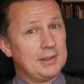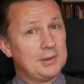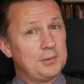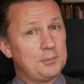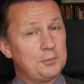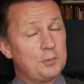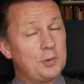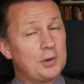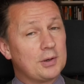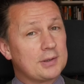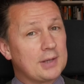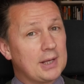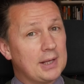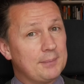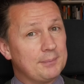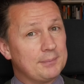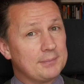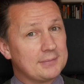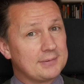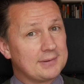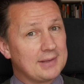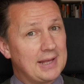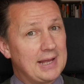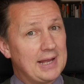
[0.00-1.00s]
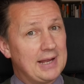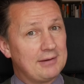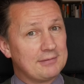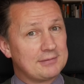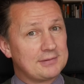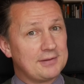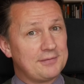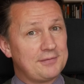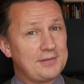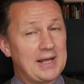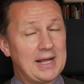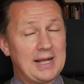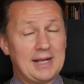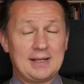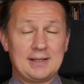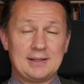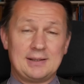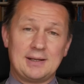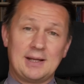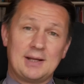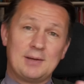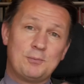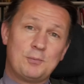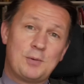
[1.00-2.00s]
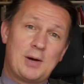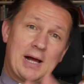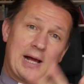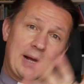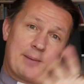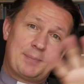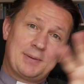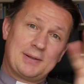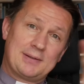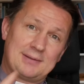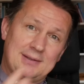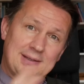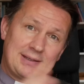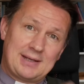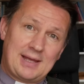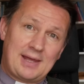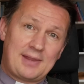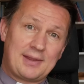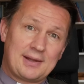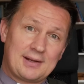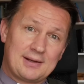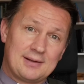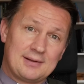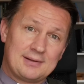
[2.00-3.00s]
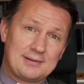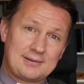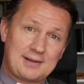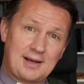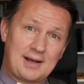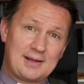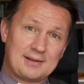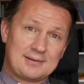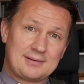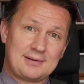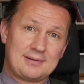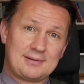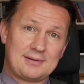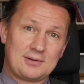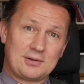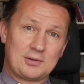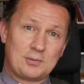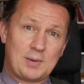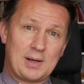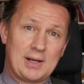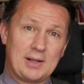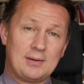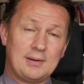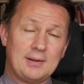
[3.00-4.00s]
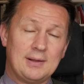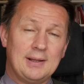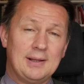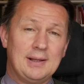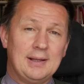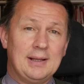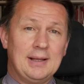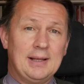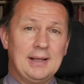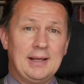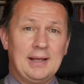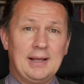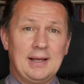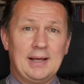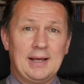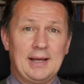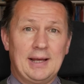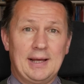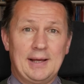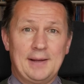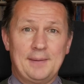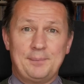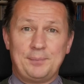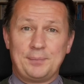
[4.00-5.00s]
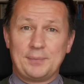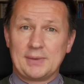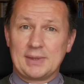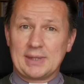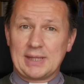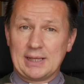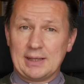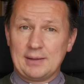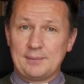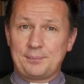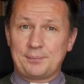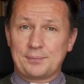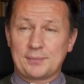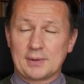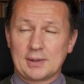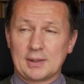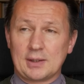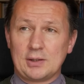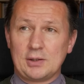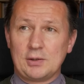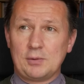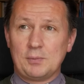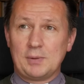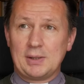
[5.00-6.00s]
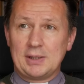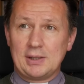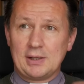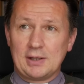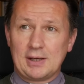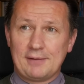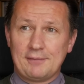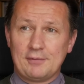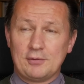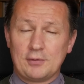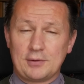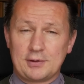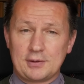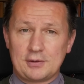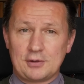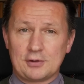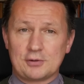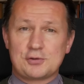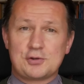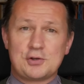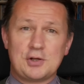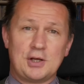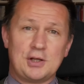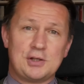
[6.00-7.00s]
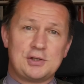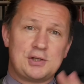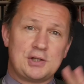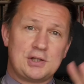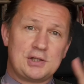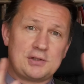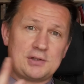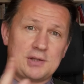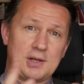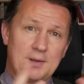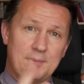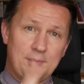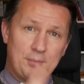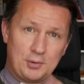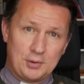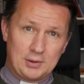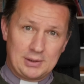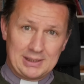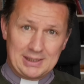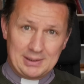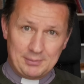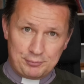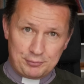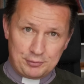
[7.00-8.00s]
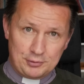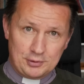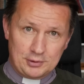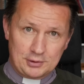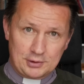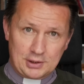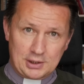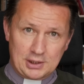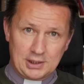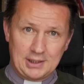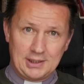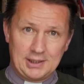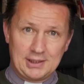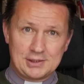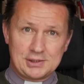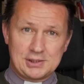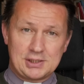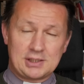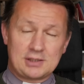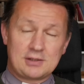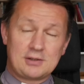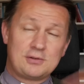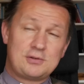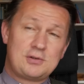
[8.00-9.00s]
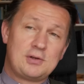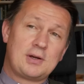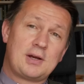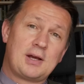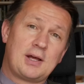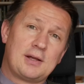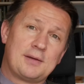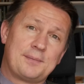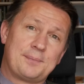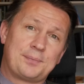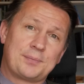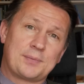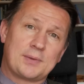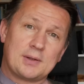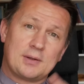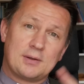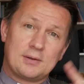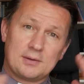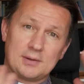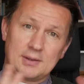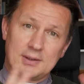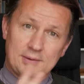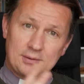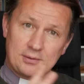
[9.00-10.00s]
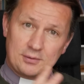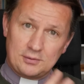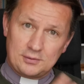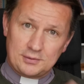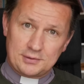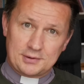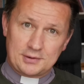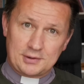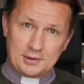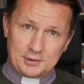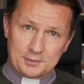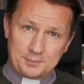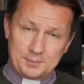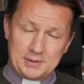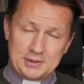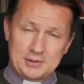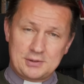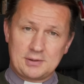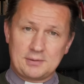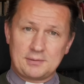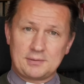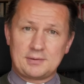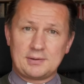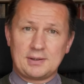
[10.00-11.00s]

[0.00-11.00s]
what comes out of that, and what happens in other dioceses as well, that where you have Orthodox churches and more liberal clergy, because you've got Orthodox bishops